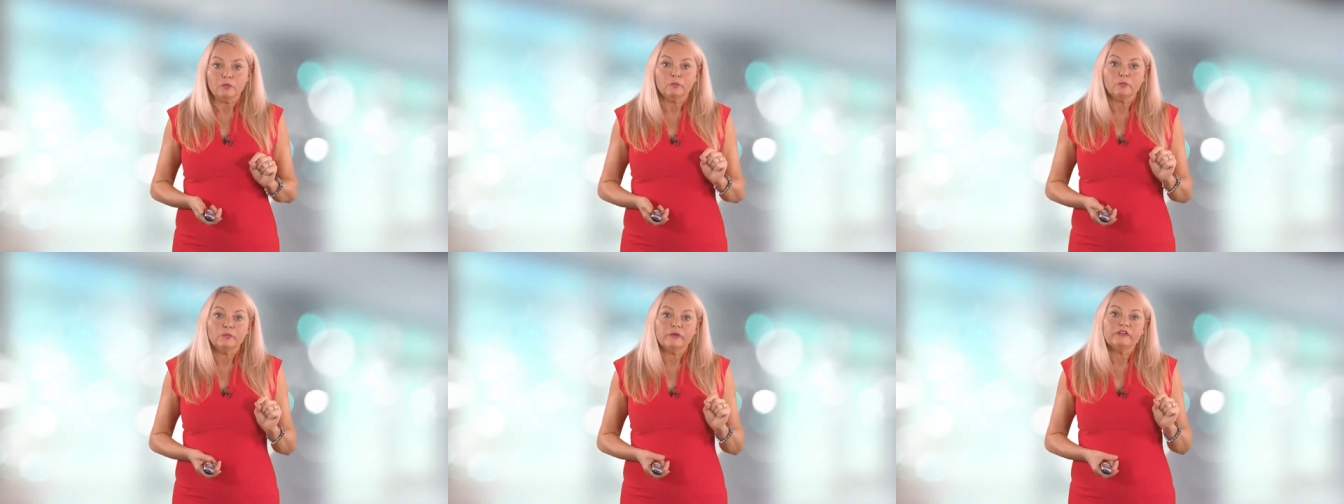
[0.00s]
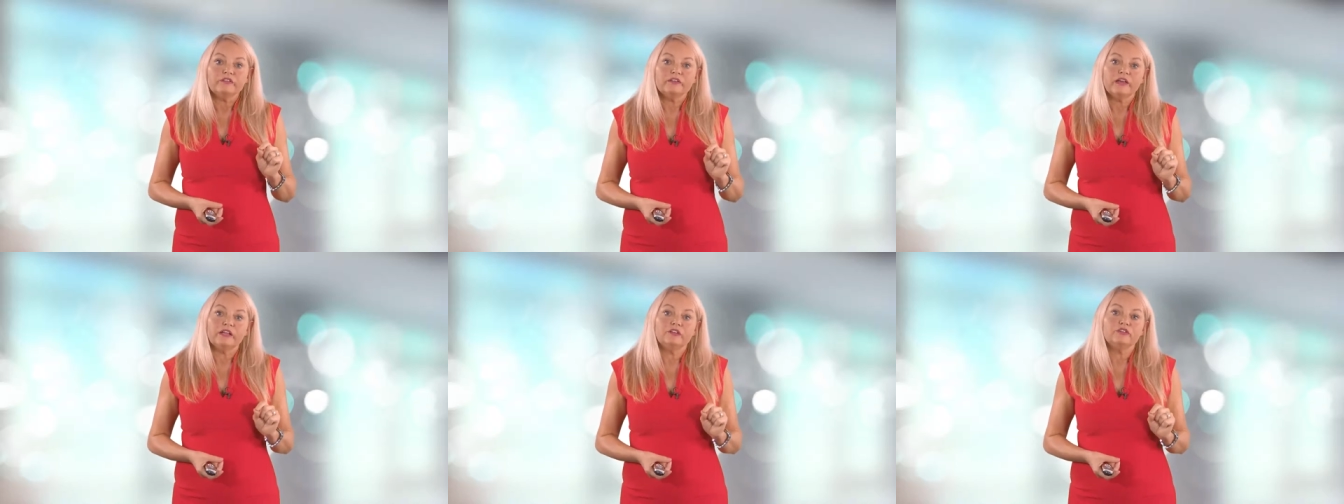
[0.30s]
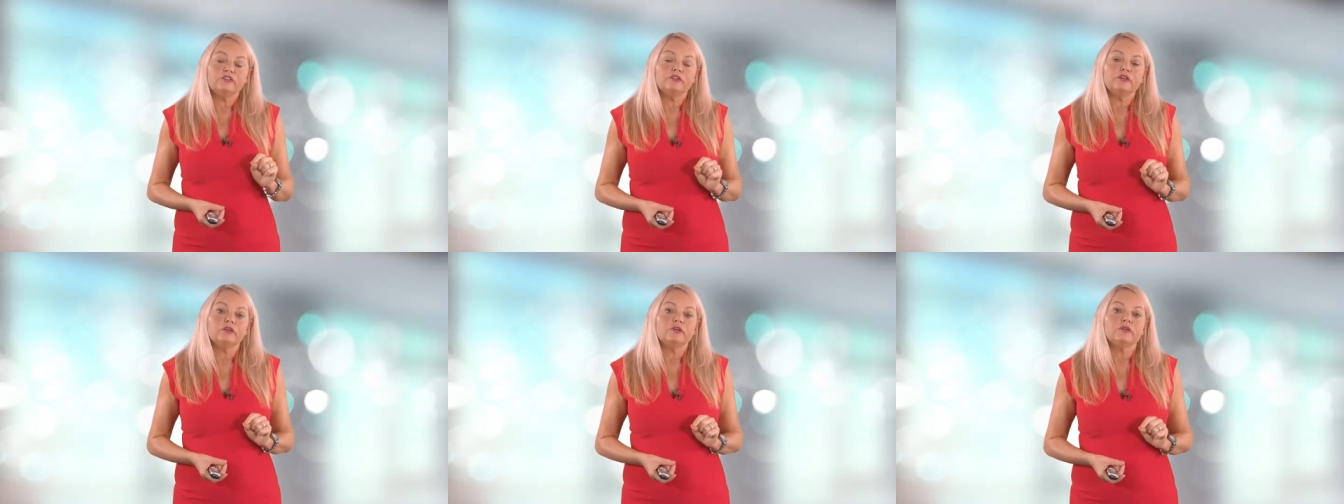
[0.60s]
We tend
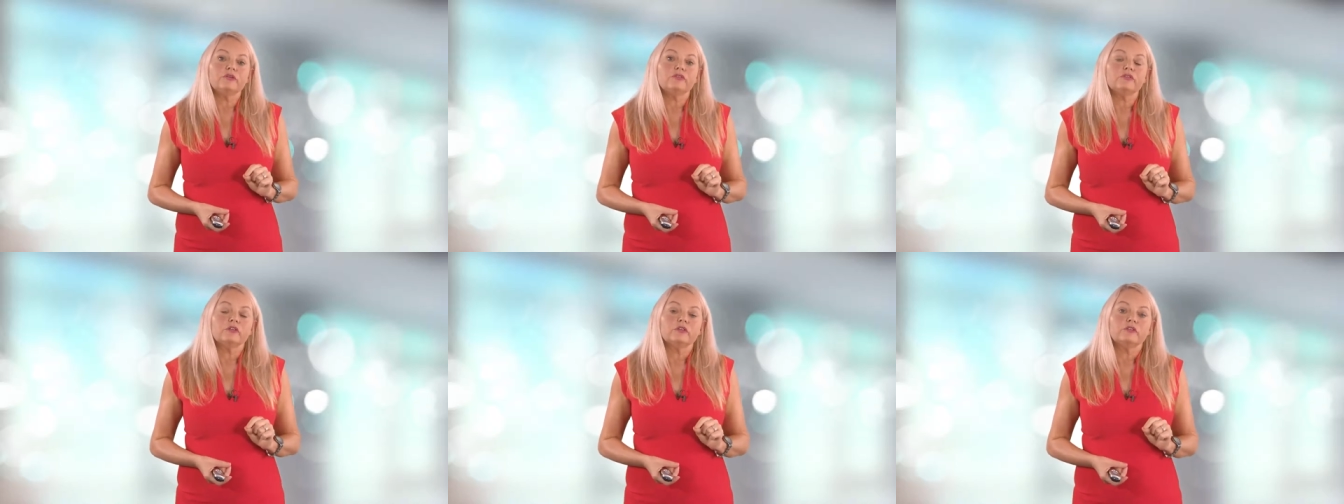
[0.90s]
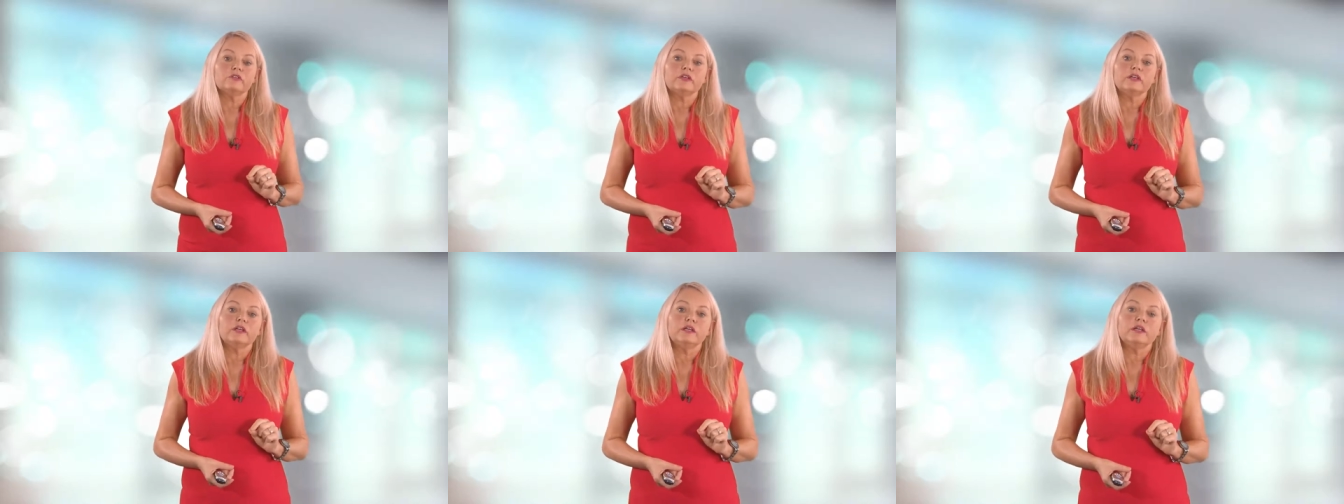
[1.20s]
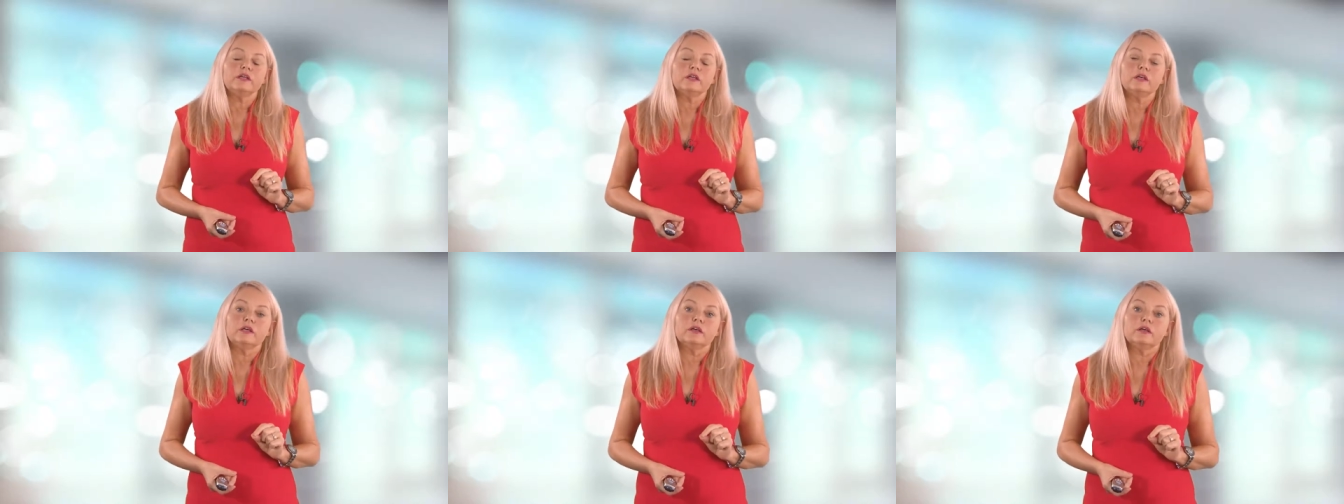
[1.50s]
to use
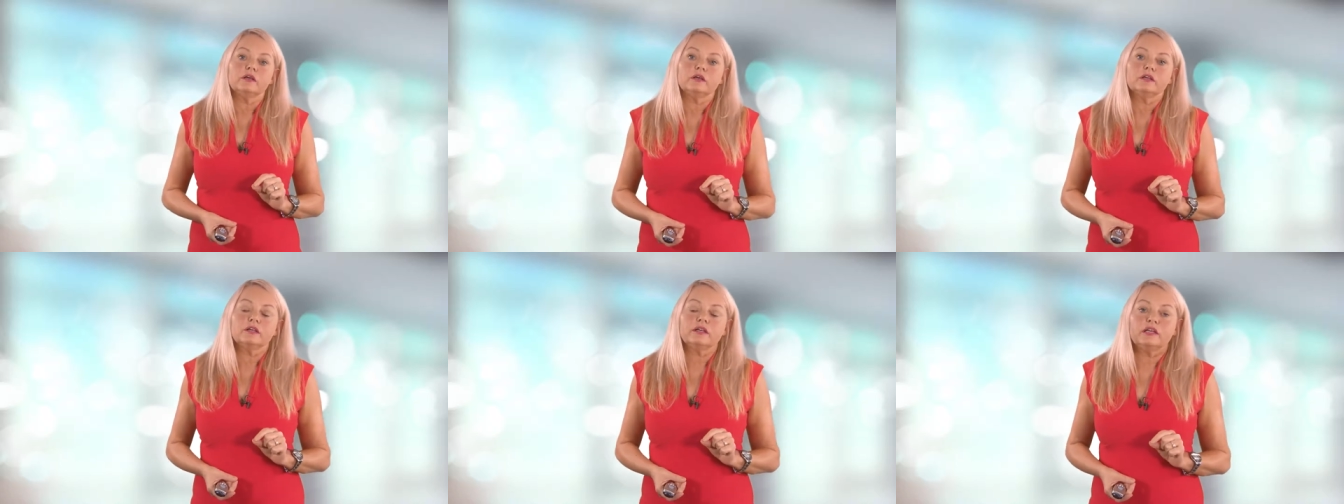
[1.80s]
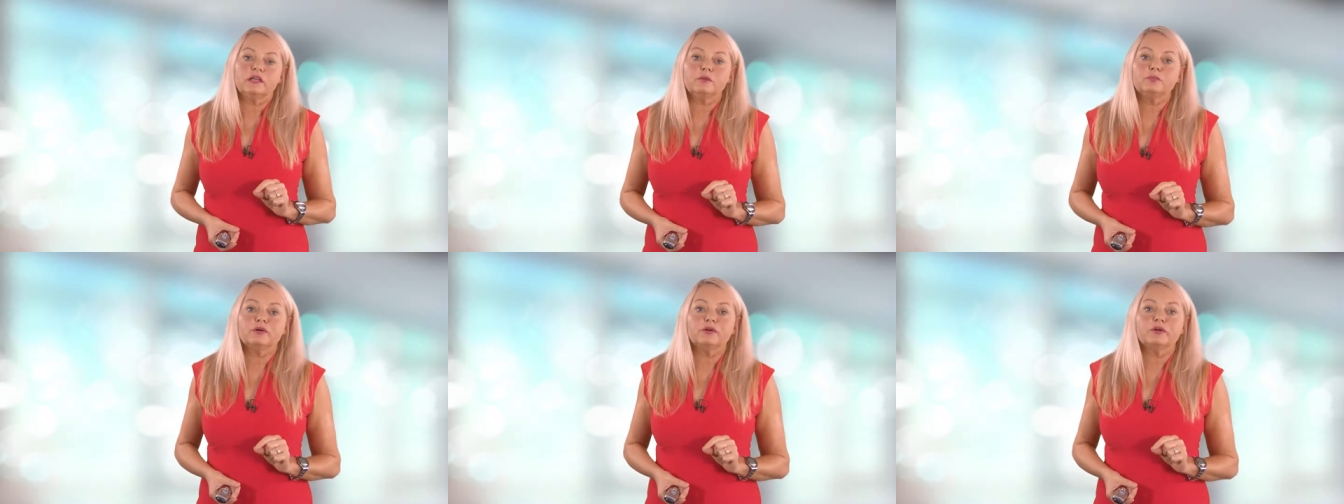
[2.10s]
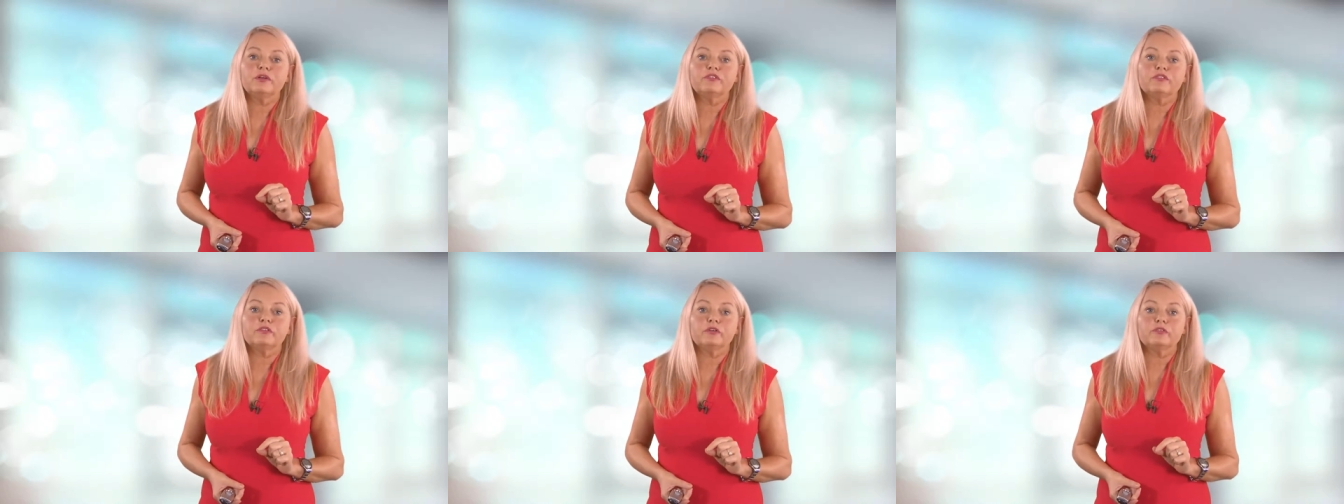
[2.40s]
the uh, key
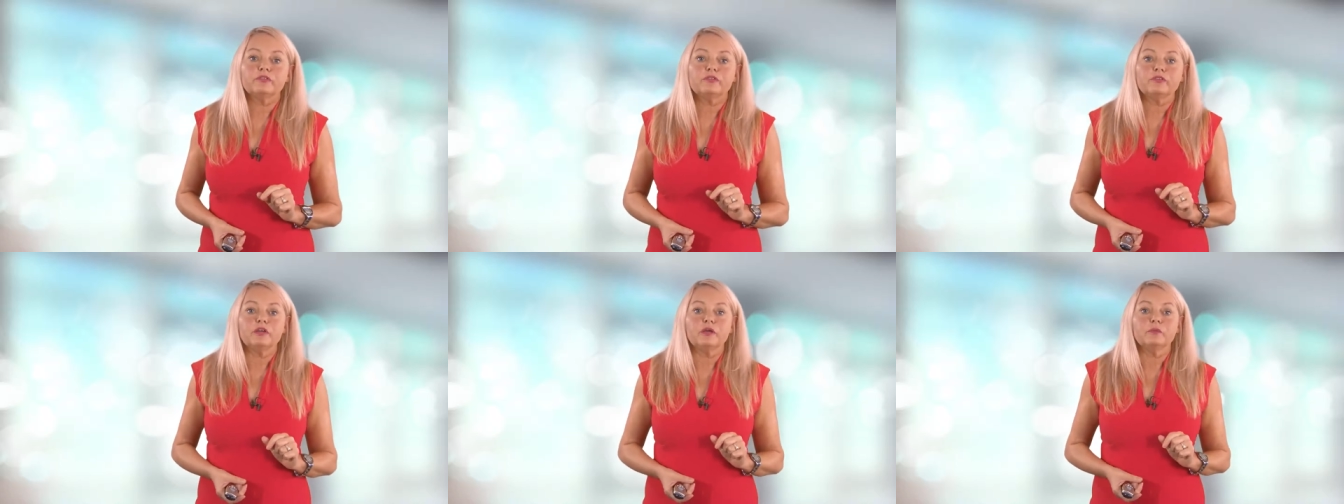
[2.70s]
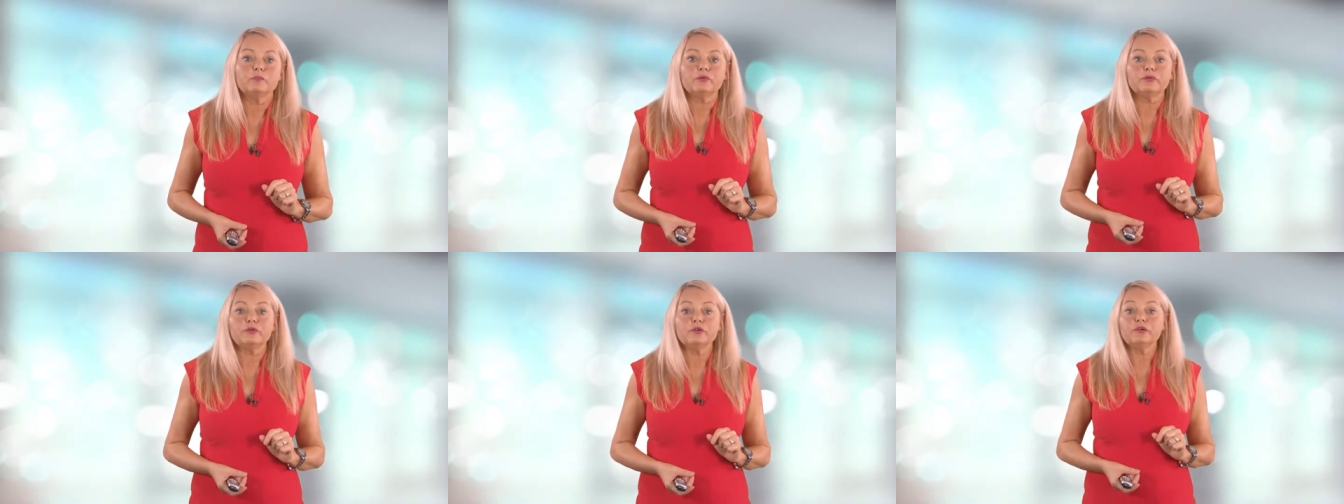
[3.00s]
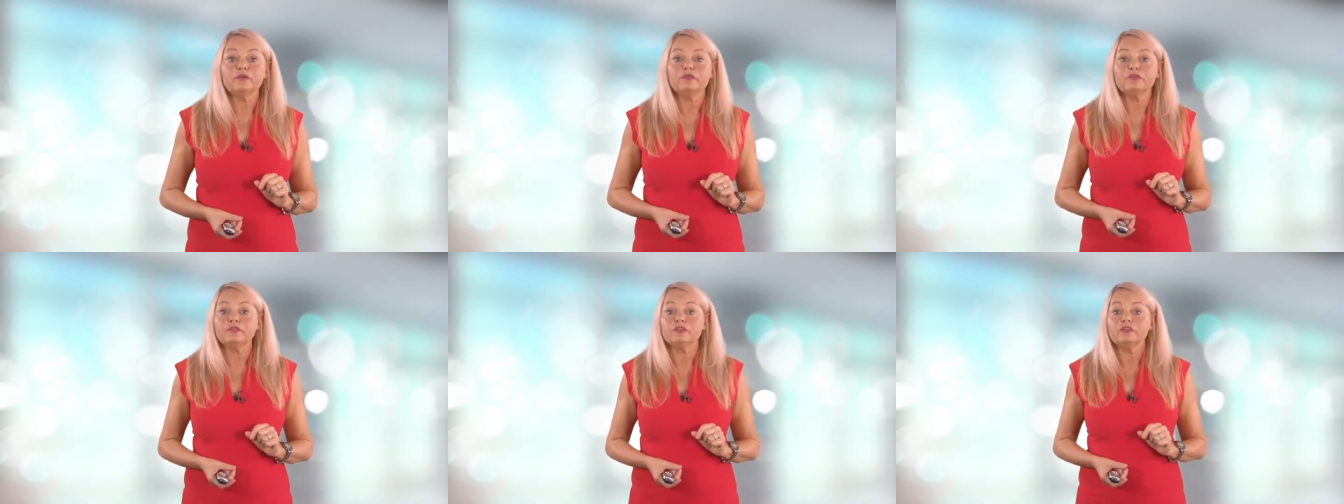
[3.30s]
points of
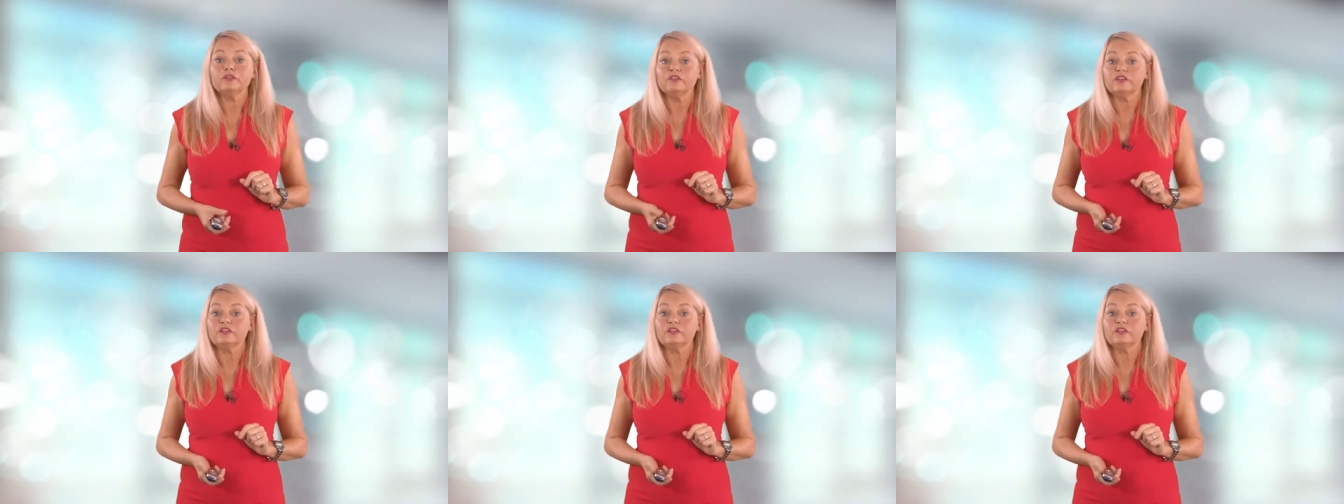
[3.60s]
improved,